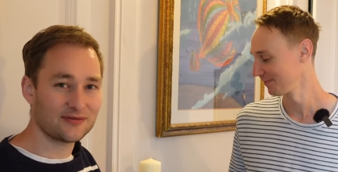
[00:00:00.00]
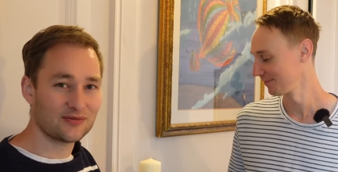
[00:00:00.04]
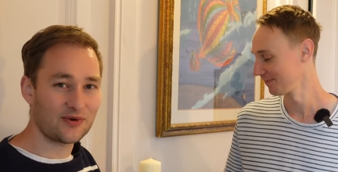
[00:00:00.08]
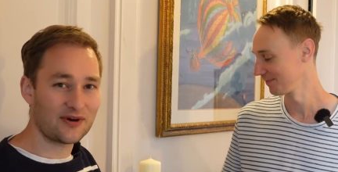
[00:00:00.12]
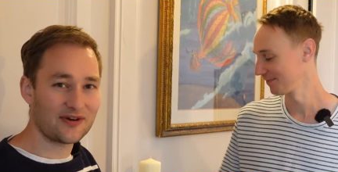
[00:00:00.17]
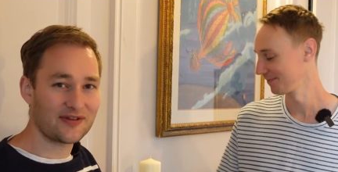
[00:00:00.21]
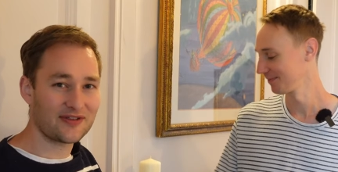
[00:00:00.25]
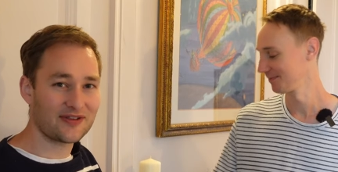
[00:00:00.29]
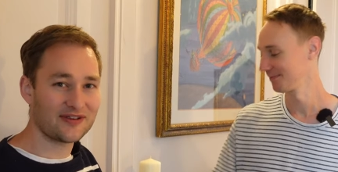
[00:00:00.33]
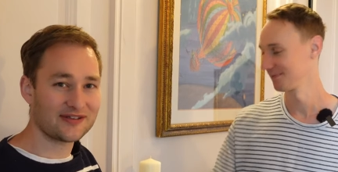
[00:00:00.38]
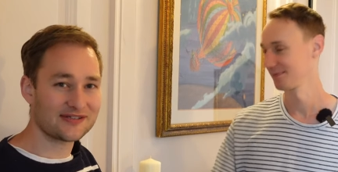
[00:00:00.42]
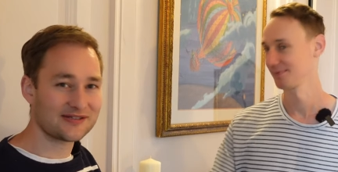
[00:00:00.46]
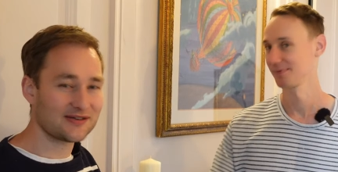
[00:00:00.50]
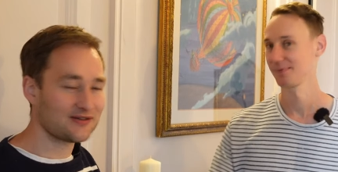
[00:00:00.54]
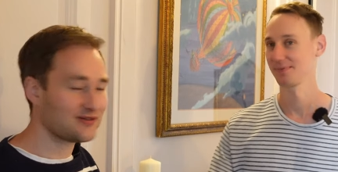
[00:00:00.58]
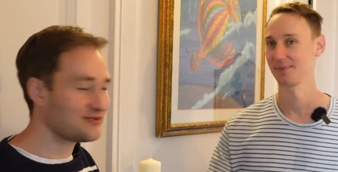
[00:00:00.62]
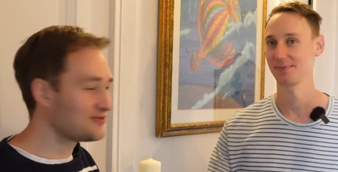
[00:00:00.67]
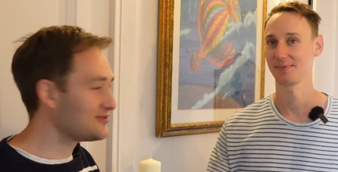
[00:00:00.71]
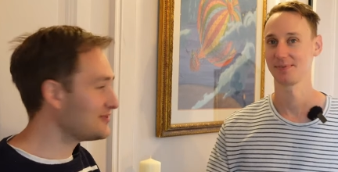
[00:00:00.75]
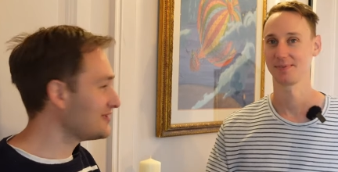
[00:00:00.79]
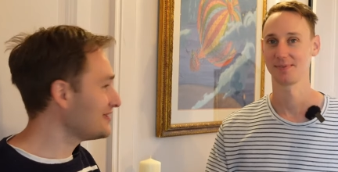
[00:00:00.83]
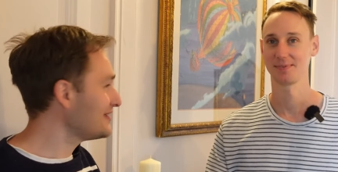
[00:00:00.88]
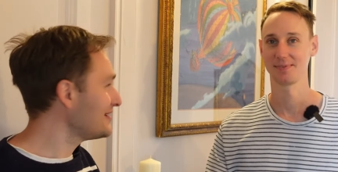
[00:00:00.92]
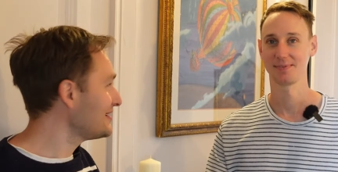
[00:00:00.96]
Speaker 1: one of the sort
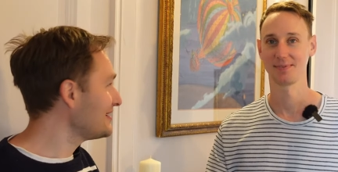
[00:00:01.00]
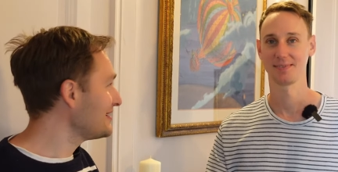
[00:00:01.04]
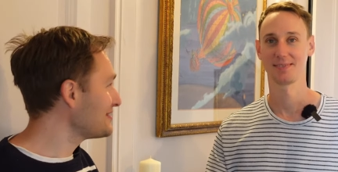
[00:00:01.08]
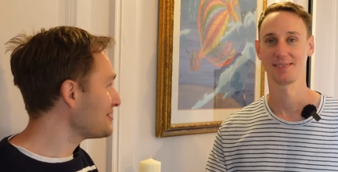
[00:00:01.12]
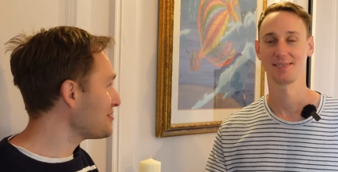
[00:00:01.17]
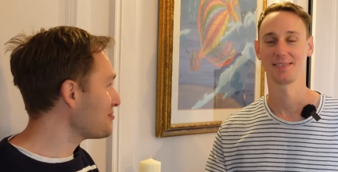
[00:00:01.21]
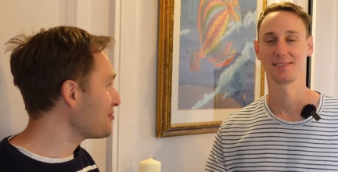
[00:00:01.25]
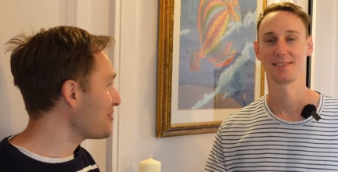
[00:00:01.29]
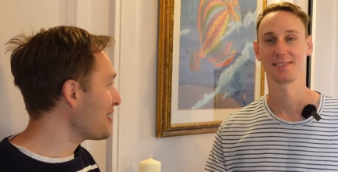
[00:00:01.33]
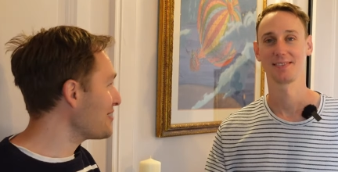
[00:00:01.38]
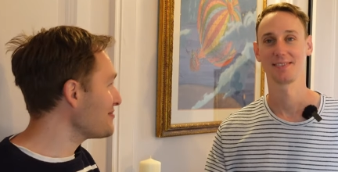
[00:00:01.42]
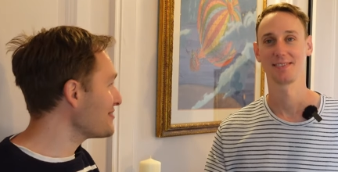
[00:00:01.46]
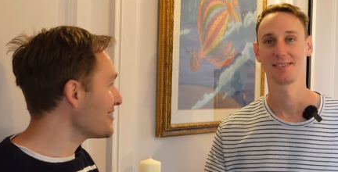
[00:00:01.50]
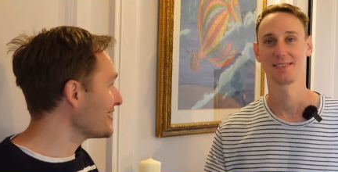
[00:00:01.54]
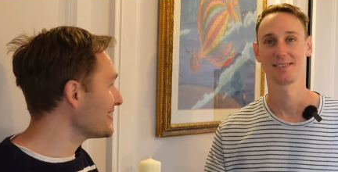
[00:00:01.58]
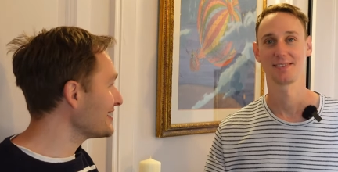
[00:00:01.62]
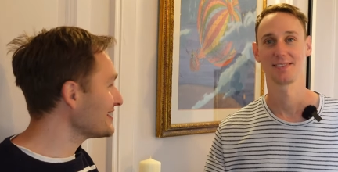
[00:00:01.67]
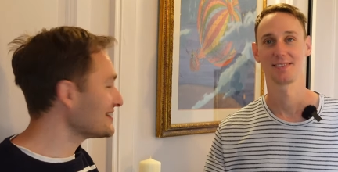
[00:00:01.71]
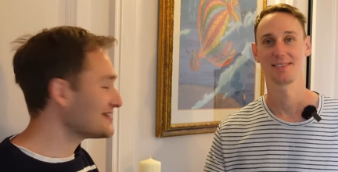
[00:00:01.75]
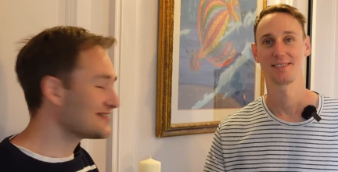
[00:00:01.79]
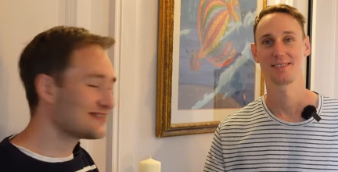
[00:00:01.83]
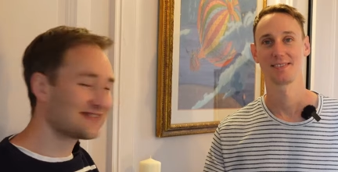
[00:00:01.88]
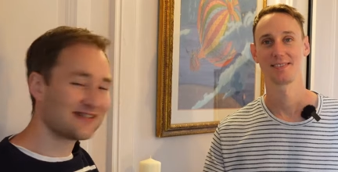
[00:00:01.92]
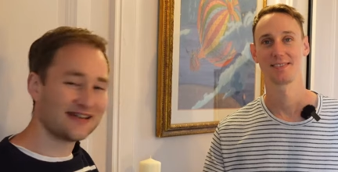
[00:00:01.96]
of the
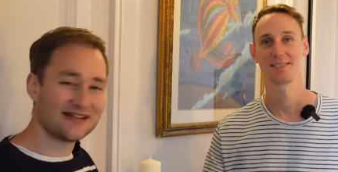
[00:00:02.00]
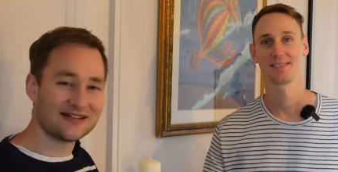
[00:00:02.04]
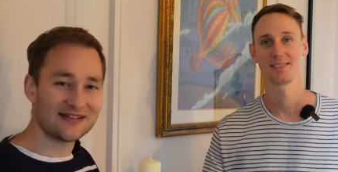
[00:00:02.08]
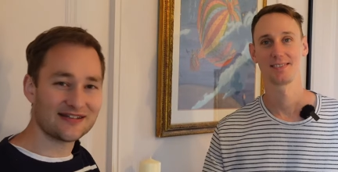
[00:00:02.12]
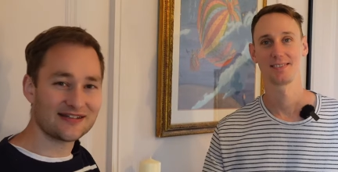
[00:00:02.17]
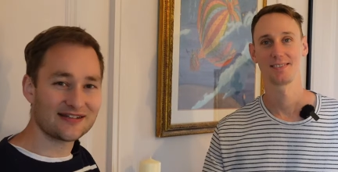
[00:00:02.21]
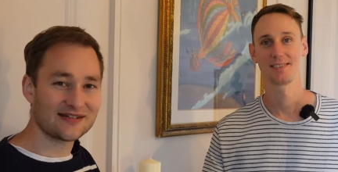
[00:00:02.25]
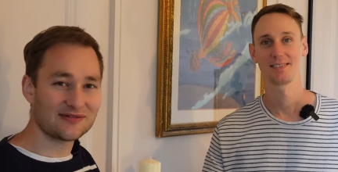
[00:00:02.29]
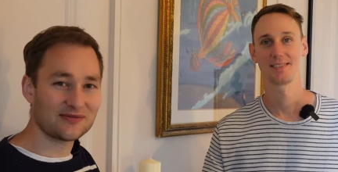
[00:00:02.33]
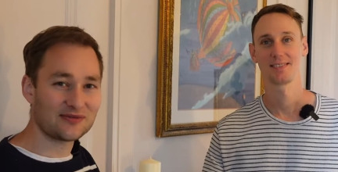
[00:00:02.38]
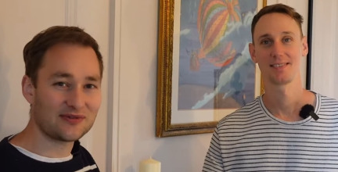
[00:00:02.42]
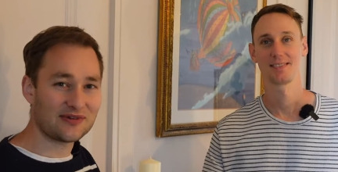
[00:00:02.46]
premieres and